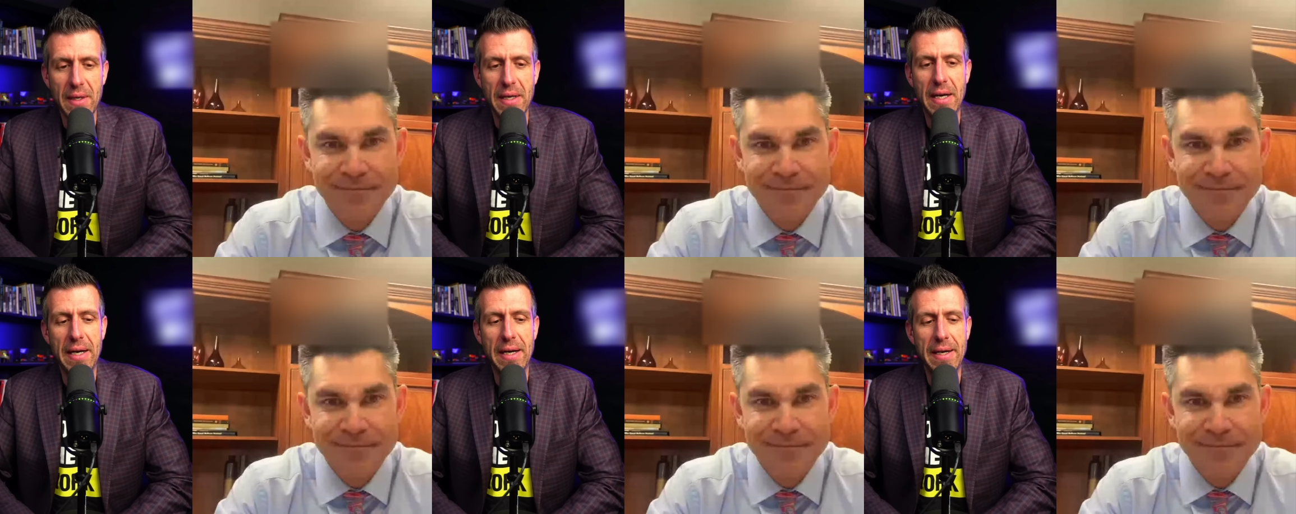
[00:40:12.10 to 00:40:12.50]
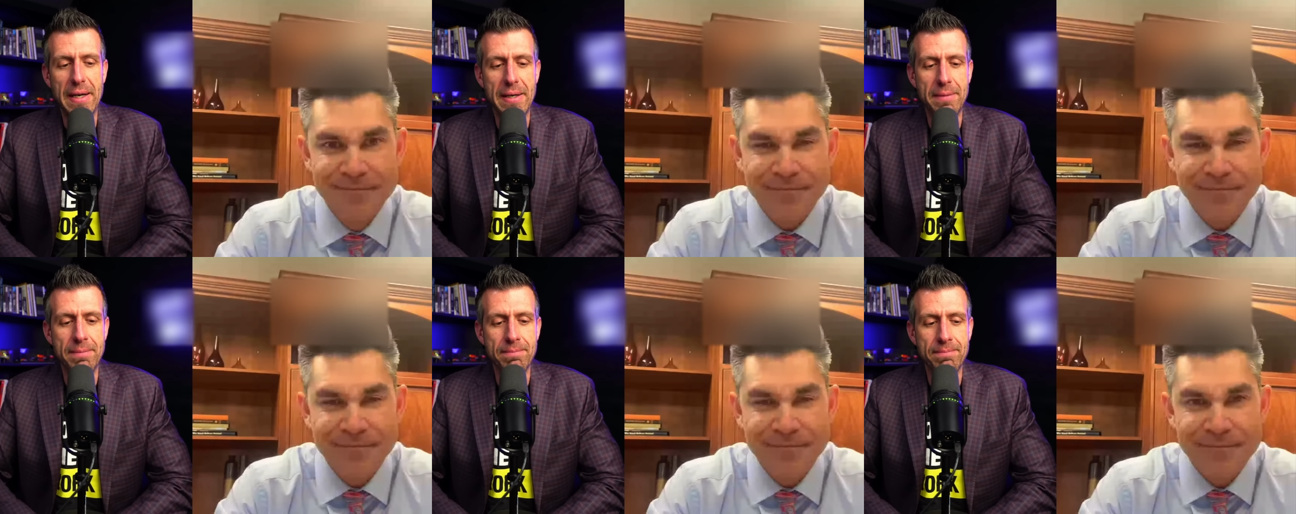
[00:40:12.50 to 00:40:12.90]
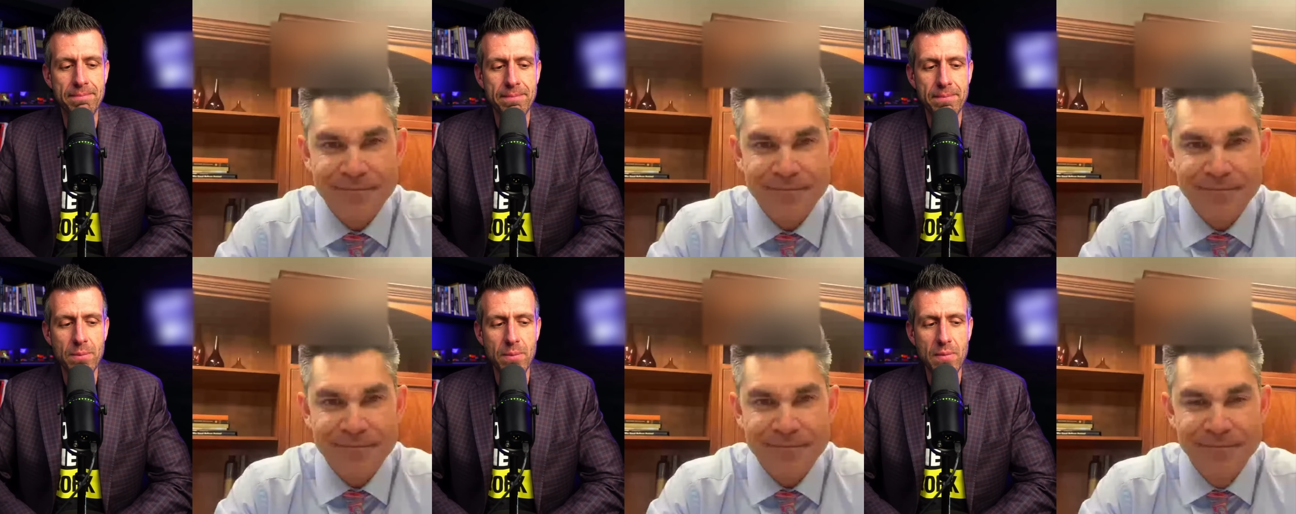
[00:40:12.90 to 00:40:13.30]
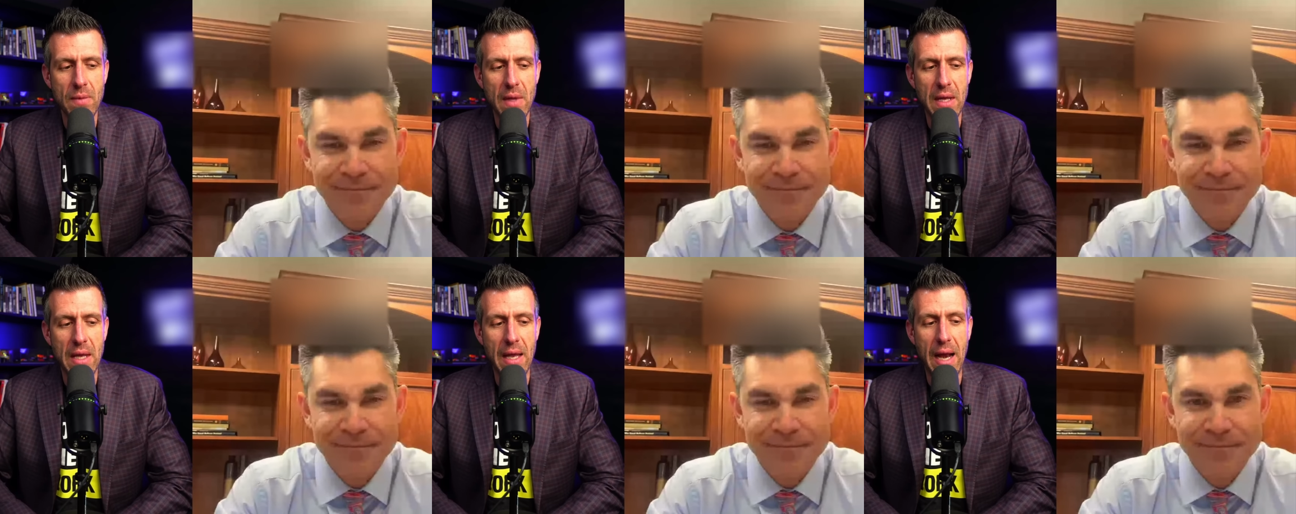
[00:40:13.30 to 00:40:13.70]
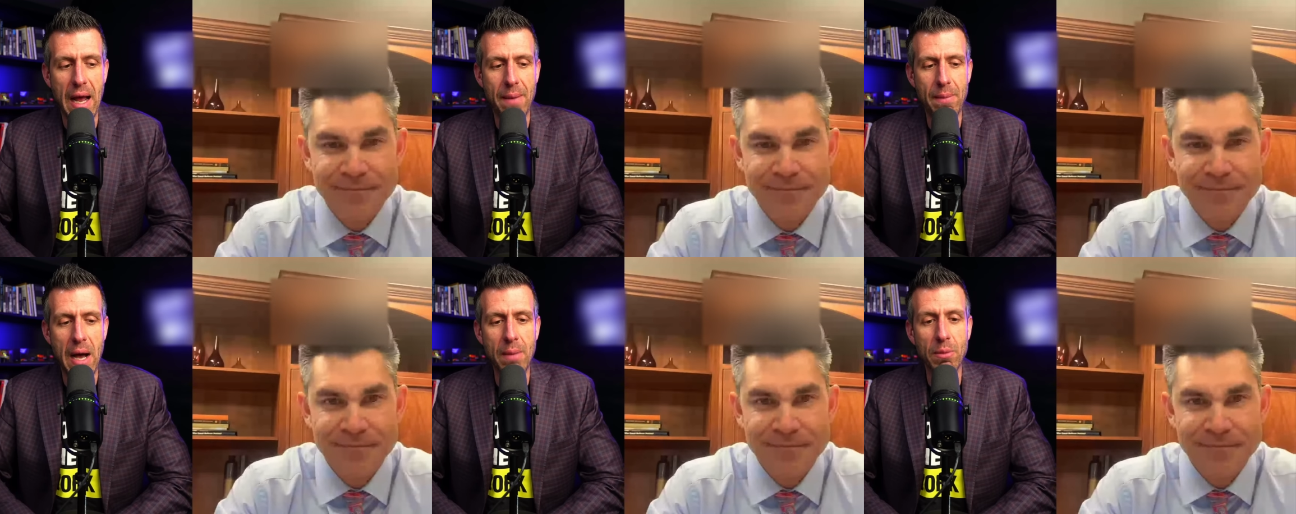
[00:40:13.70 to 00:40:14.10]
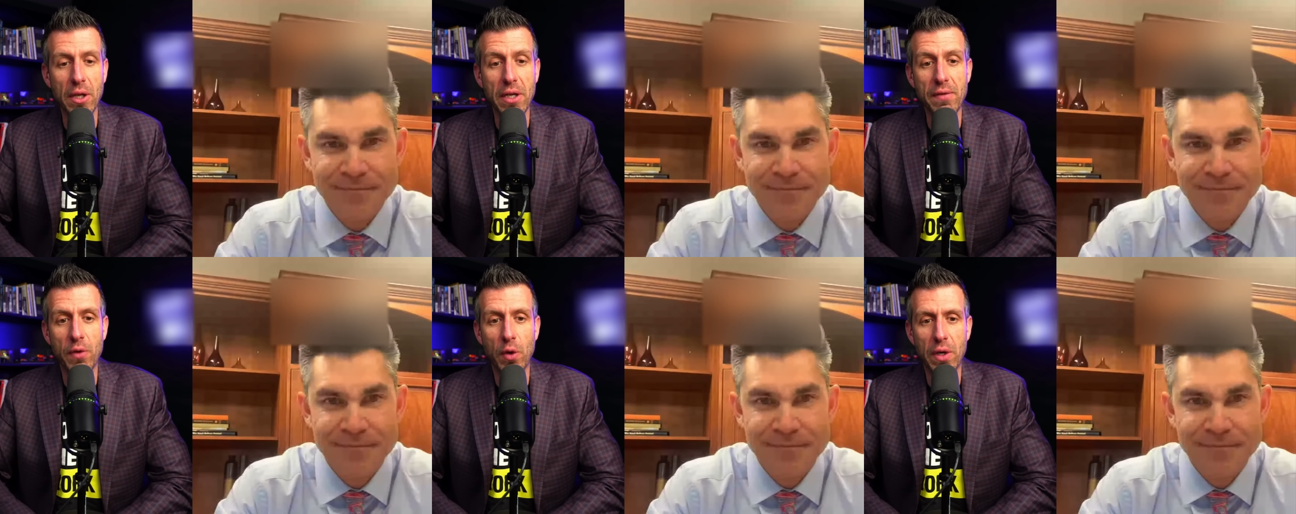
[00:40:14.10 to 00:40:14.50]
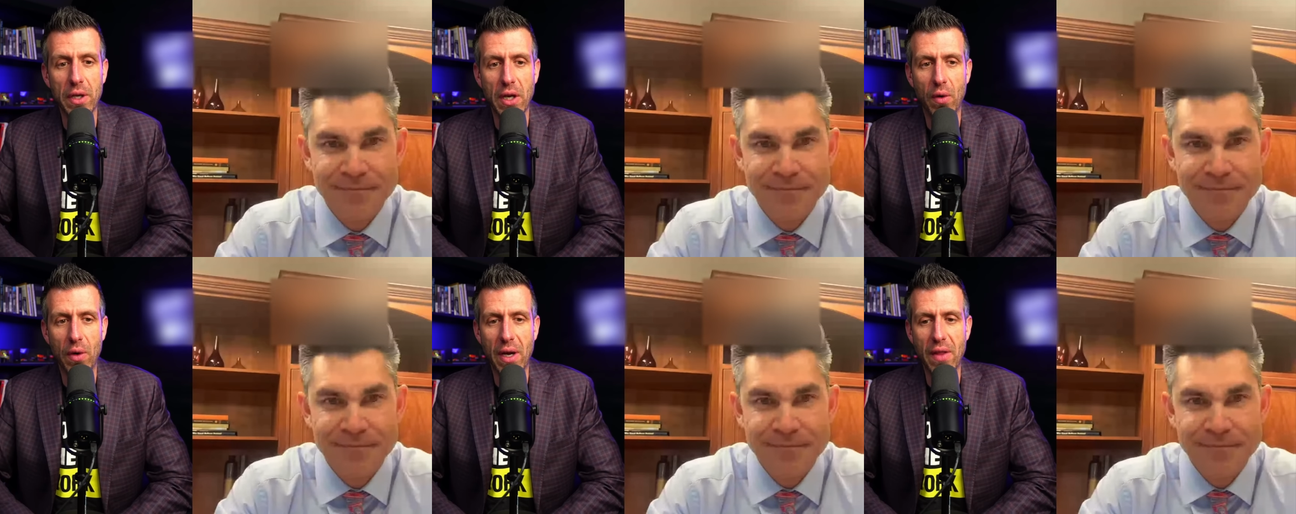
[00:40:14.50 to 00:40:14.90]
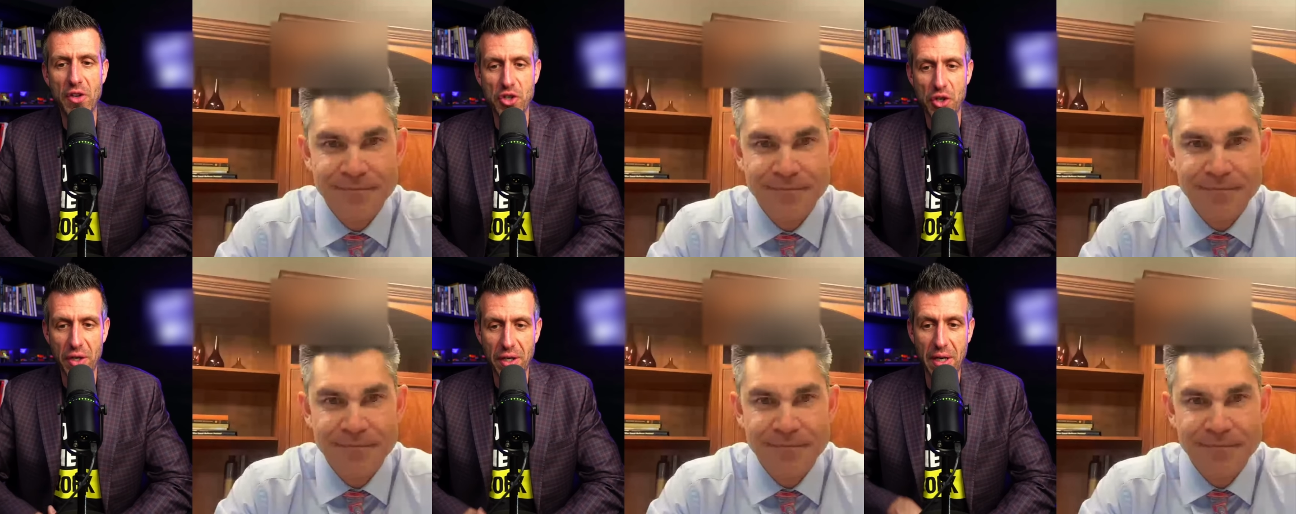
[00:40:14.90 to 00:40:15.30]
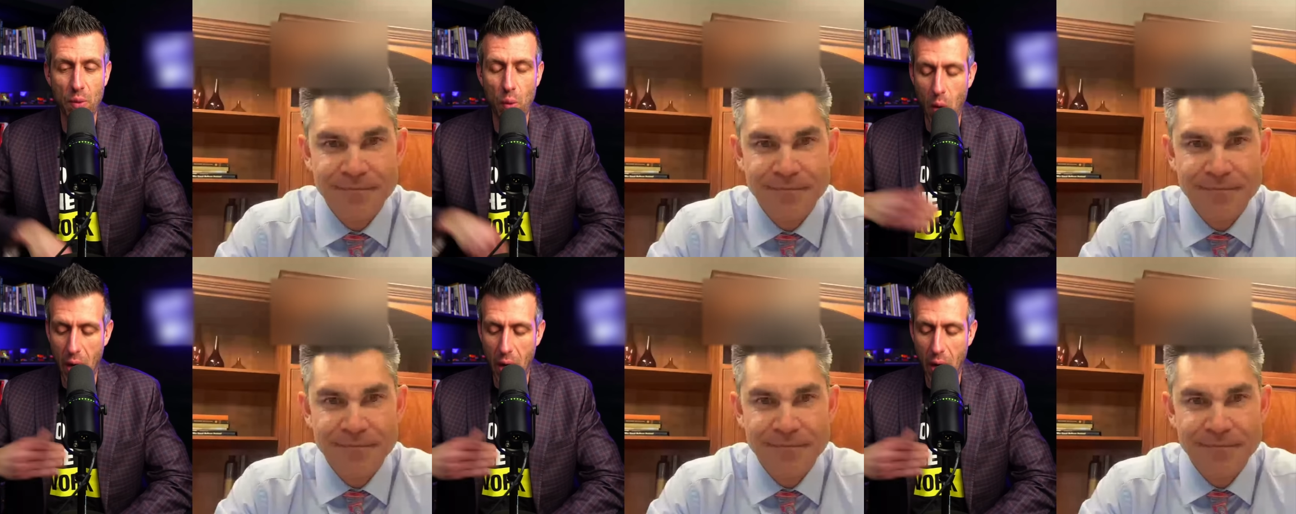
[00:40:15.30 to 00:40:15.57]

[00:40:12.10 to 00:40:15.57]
Speaker 1: Um, and I'm I'm looking forward to going on the journey and